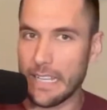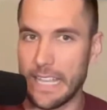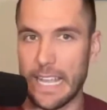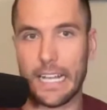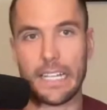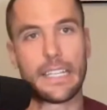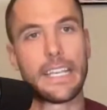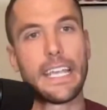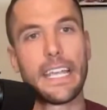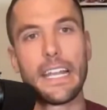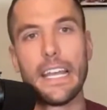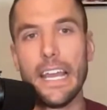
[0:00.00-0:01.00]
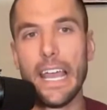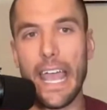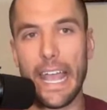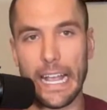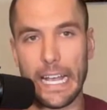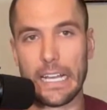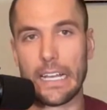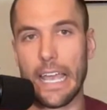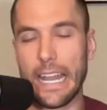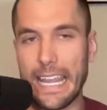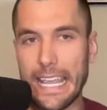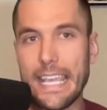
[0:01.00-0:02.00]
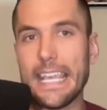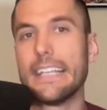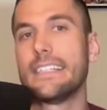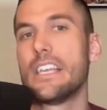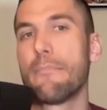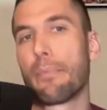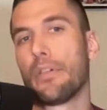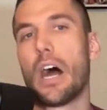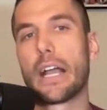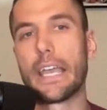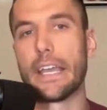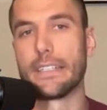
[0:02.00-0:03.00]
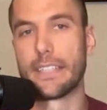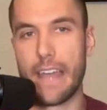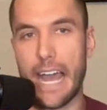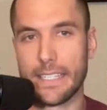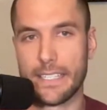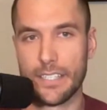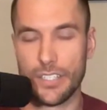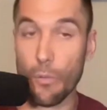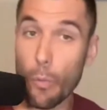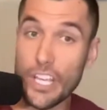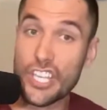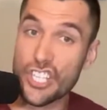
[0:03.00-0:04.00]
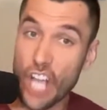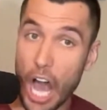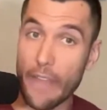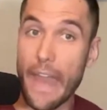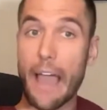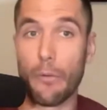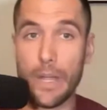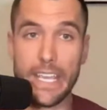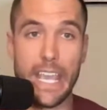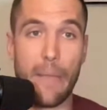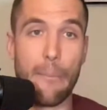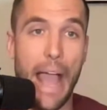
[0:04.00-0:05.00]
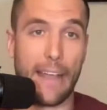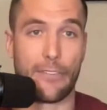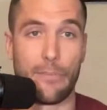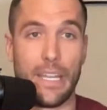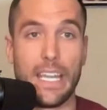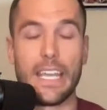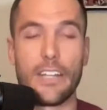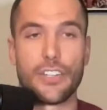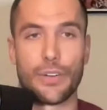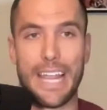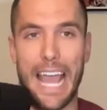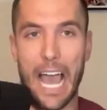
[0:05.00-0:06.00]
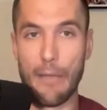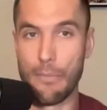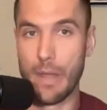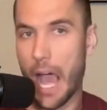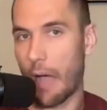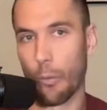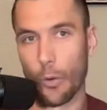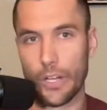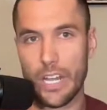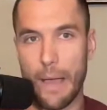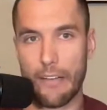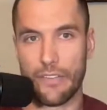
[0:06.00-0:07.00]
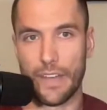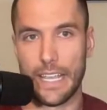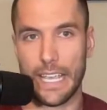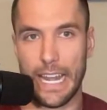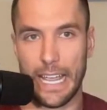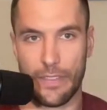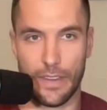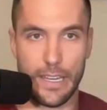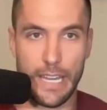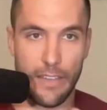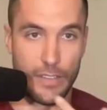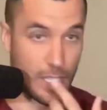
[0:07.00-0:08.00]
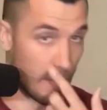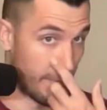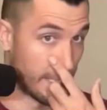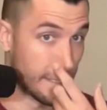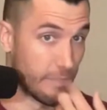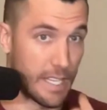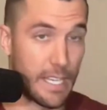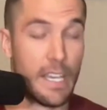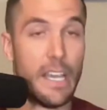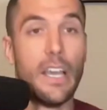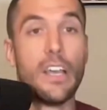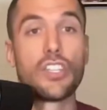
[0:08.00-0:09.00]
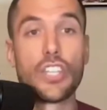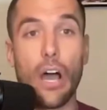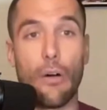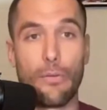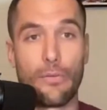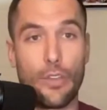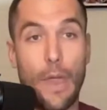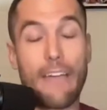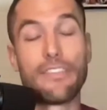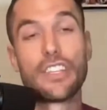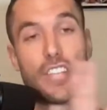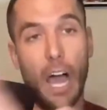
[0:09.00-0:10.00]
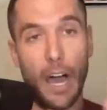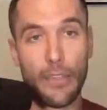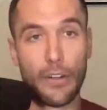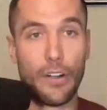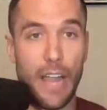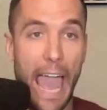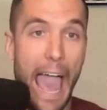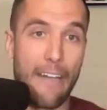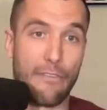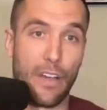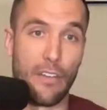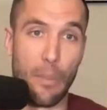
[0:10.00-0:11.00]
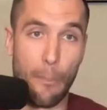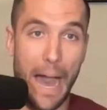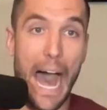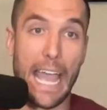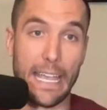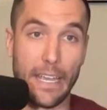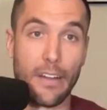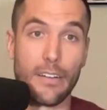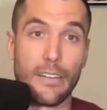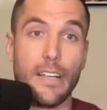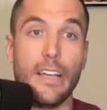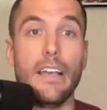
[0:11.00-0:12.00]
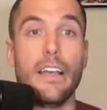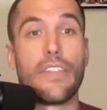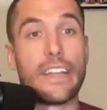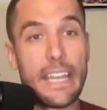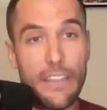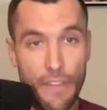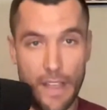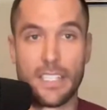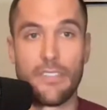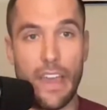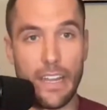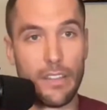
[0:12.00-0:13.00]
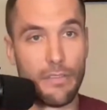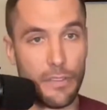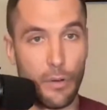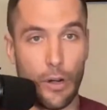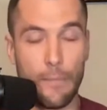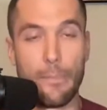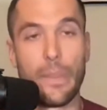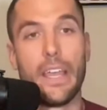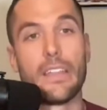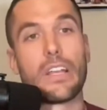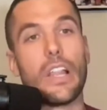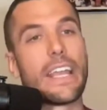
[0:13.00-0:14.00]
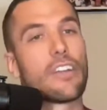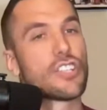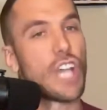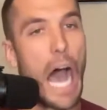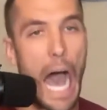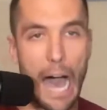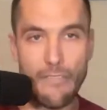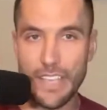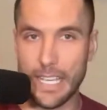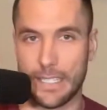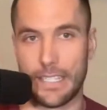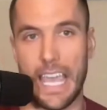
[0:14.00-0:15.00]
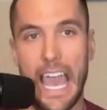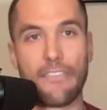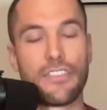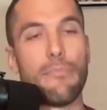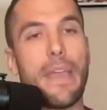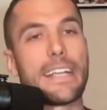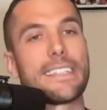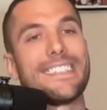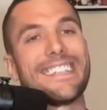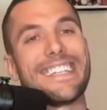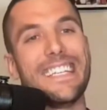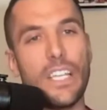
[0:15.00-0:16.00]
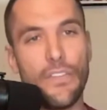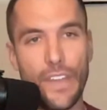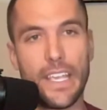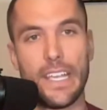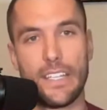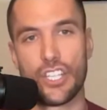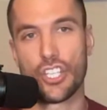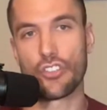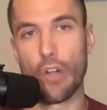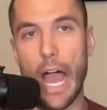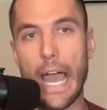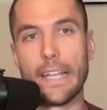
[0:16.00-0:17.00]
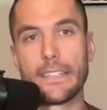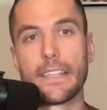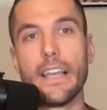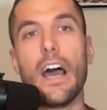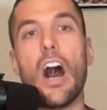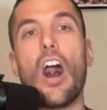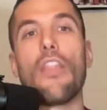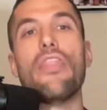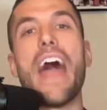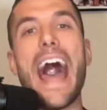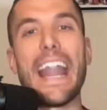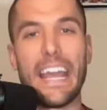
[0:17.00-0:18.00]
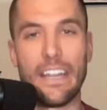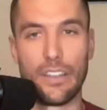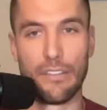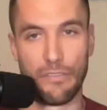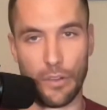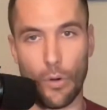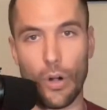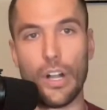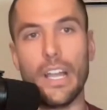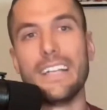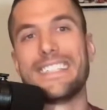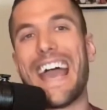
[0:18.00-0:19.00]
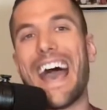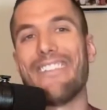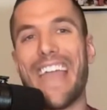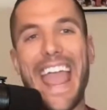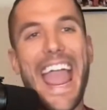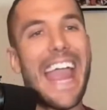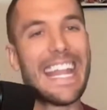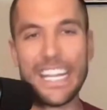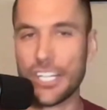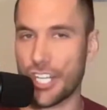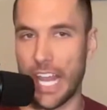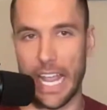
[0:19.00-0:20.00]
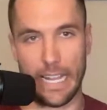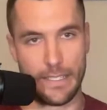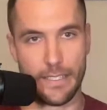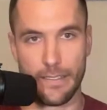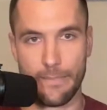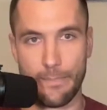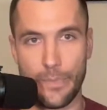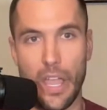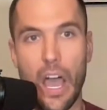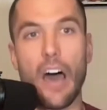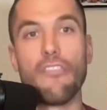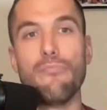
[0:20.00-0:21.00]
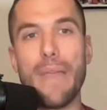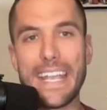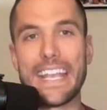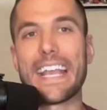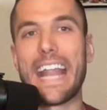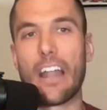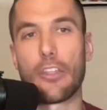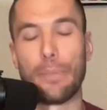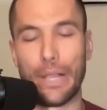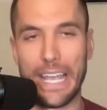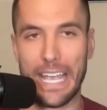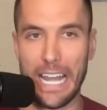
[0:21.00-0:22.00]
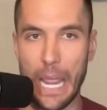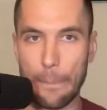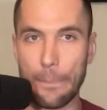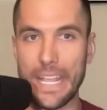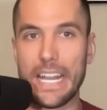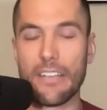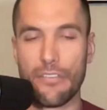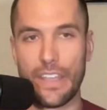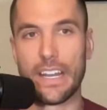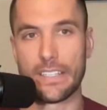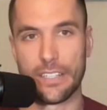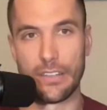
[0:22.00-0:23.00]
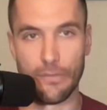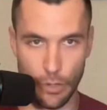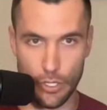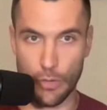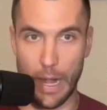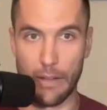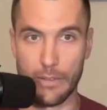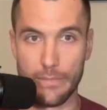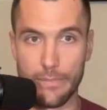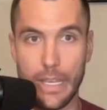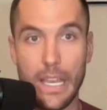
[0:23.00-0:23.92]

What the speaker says: is a clean and an easy plug-in to that system. We saw that when he came back from the knee injury. I'm not worried about fitting in Anthony Davis offensively. So you have this other half of the pie here, the defensive end of the floor. The Lakers obviously have to make significant strides on that end of the floor to have any chance of making it out of the play-in and beating Phoenix in the first round.